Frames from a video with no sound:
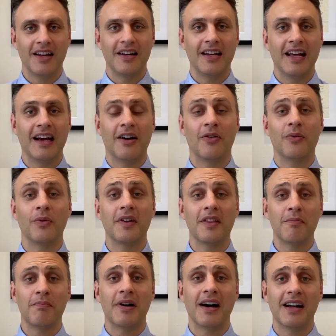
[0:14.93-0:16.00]
Now, with a
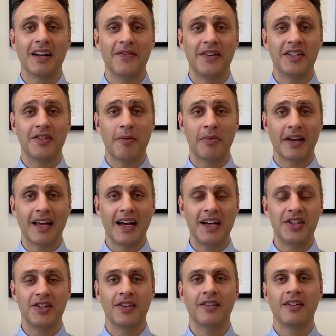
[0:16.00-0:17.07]
partner visa
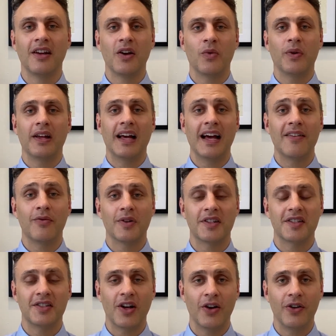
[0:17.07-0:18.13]
application, we have
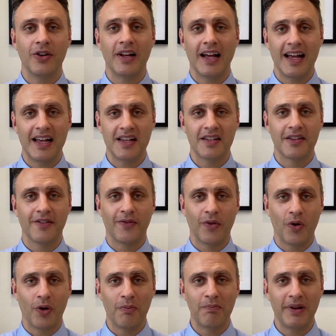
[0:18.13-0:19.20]
what's known as the
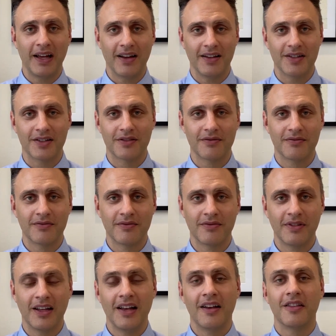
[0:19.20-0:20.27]
four pillars.
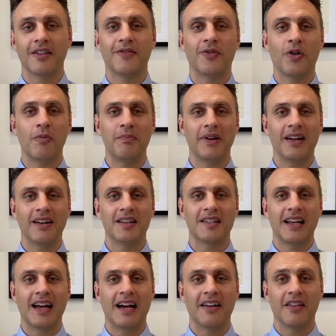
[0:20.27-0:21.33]
The four pillars
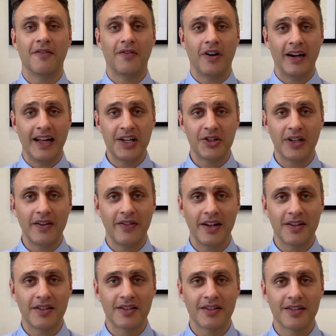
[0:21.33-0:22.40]
are the financial
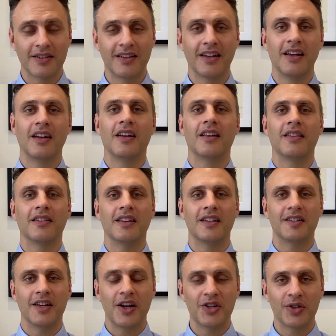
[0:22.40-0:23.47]
evidence, the
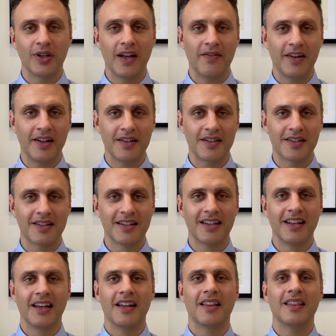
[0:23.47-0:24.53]
social evidence,
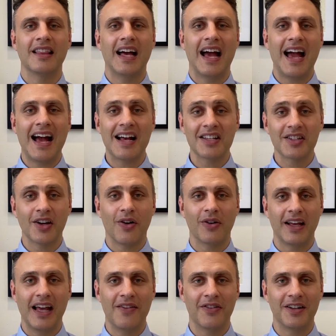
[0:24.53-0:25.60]
the
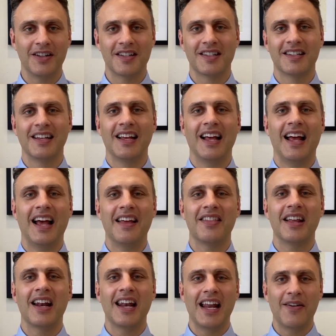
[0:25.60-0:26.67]
household evidence, and the
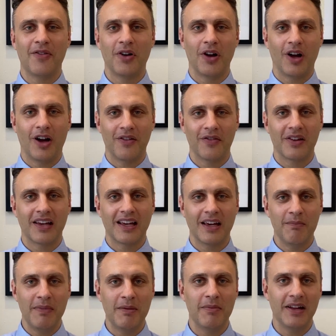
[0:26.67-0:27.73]
level of
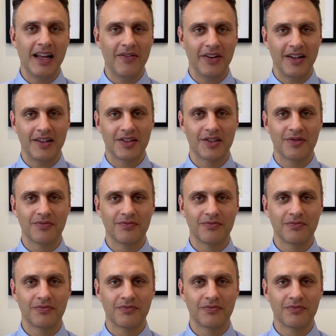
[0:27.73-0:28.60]
commitment evidence.